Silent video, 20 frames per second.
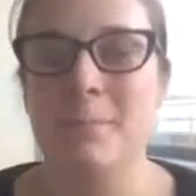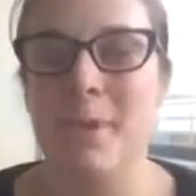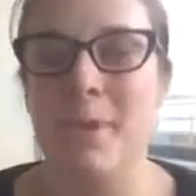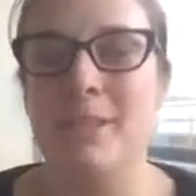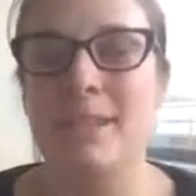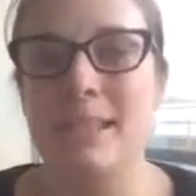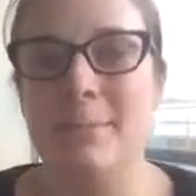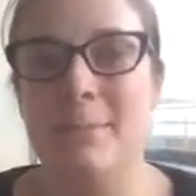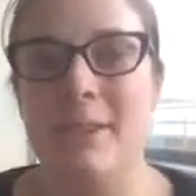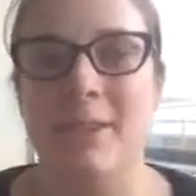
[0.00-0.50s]

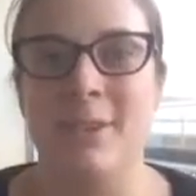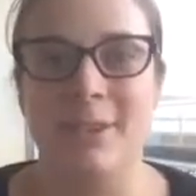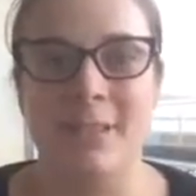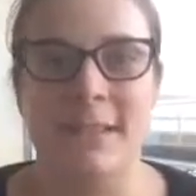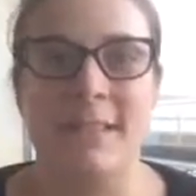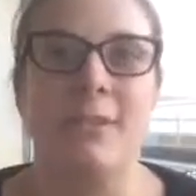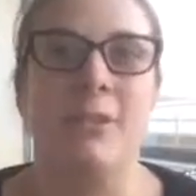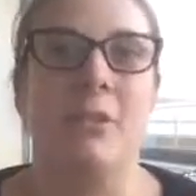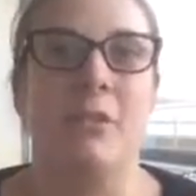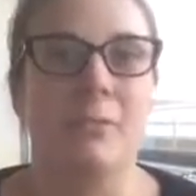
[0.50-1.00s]
mostly because
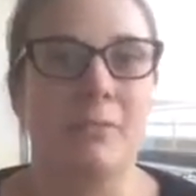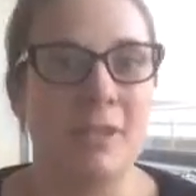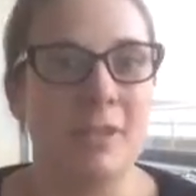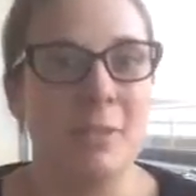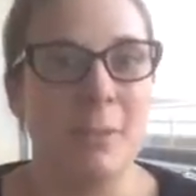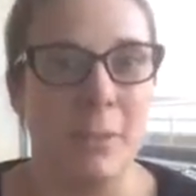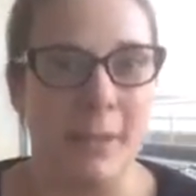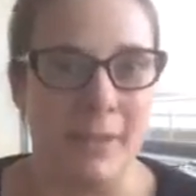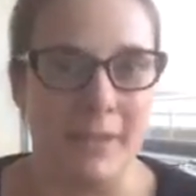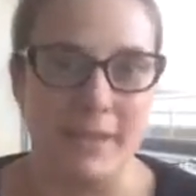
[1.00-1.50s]
it's got a
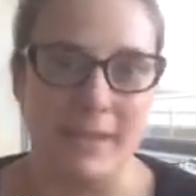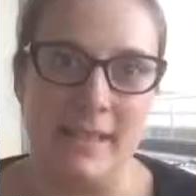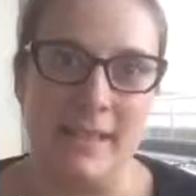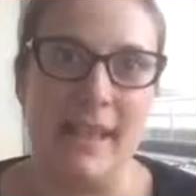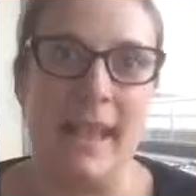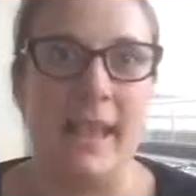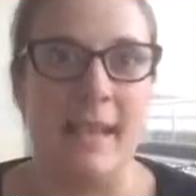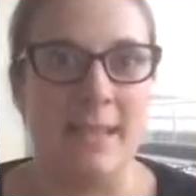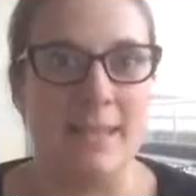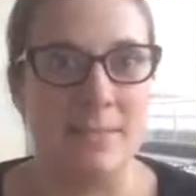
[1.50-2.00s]
rude word in
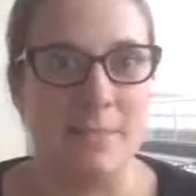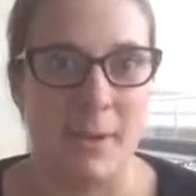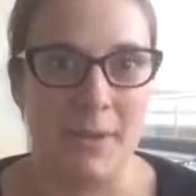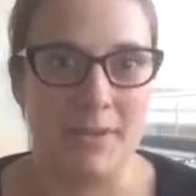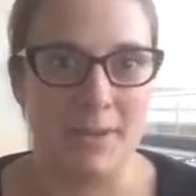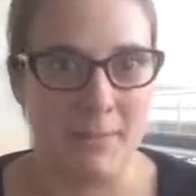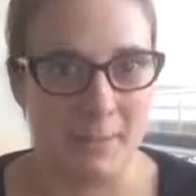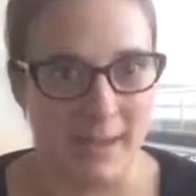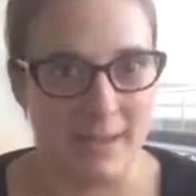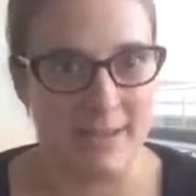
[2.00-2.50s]
it and it's
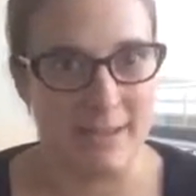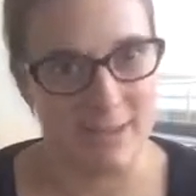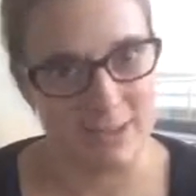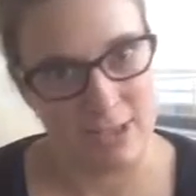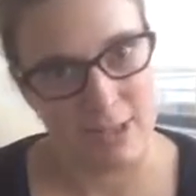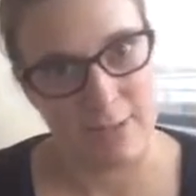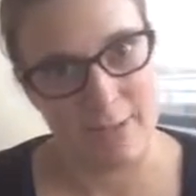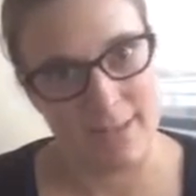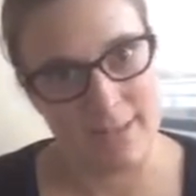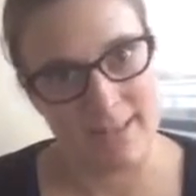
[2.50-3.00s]
supposed to make the
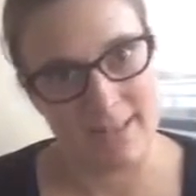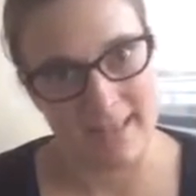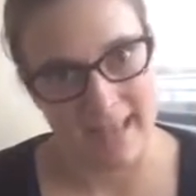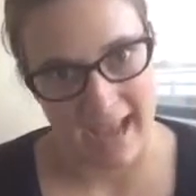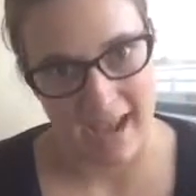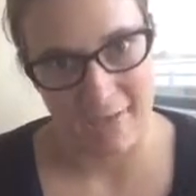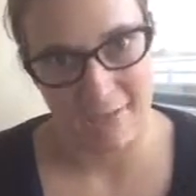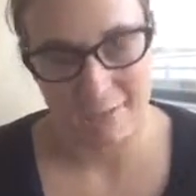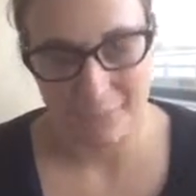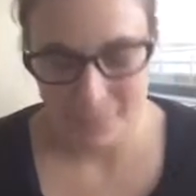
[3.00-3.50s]
students
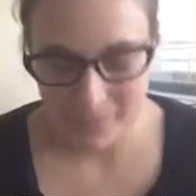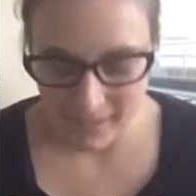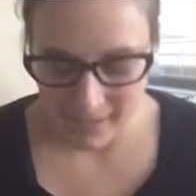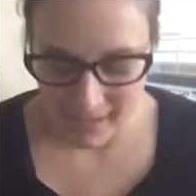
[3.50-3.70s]
laugh.